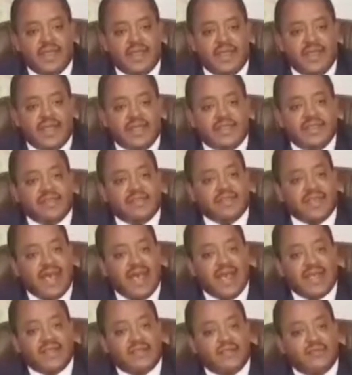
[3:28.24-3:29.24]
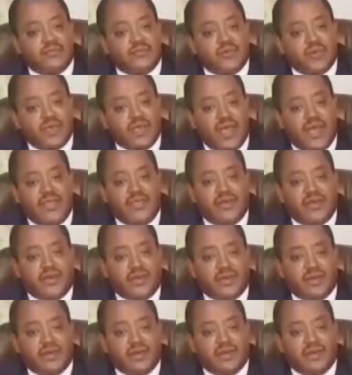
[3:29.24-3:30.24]
Let us act
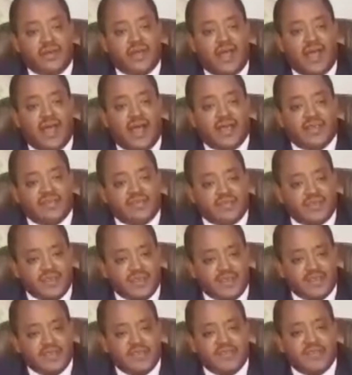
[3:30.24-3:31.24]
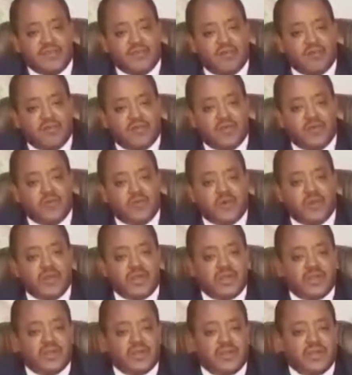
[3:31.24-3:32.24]
together as citizens of the world
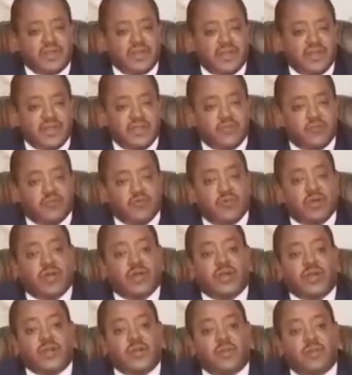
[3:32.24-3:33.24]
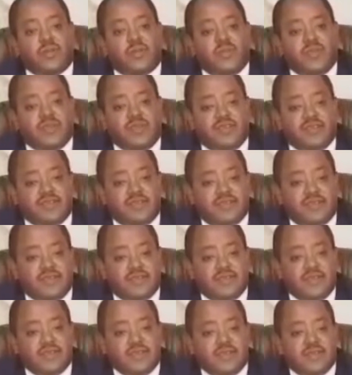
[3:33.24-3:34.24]
to curb this
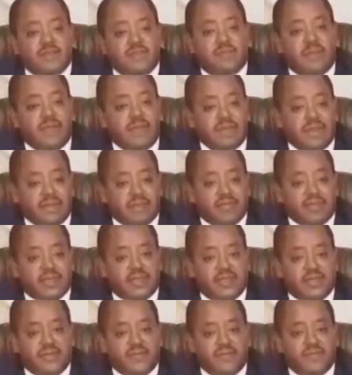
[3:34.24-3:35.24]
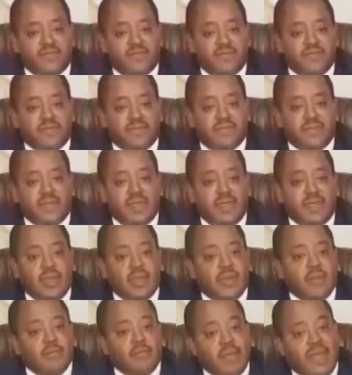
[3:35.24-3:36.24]
pandemic.
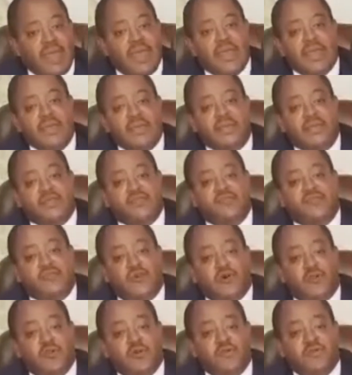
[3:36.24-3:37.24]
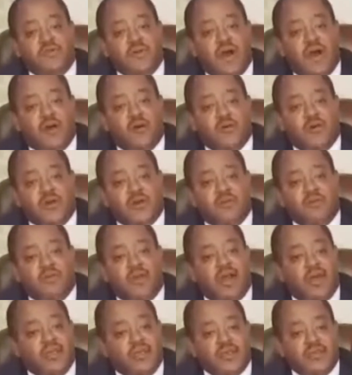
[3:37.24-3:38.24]
May the soul of our
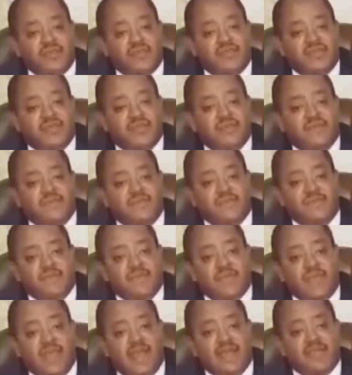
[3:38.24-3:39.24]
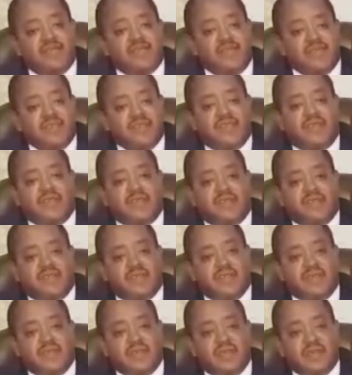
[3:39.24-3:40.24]
brothers and sisters
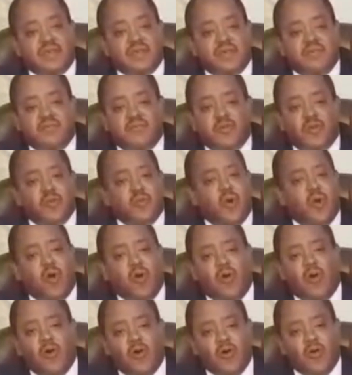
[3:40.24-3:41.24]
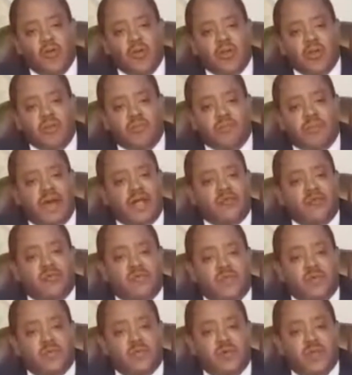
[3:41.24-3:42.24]
from all parts
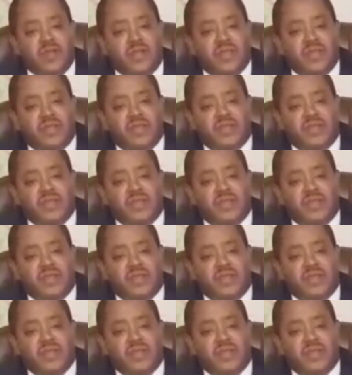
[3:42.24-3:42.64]
of the world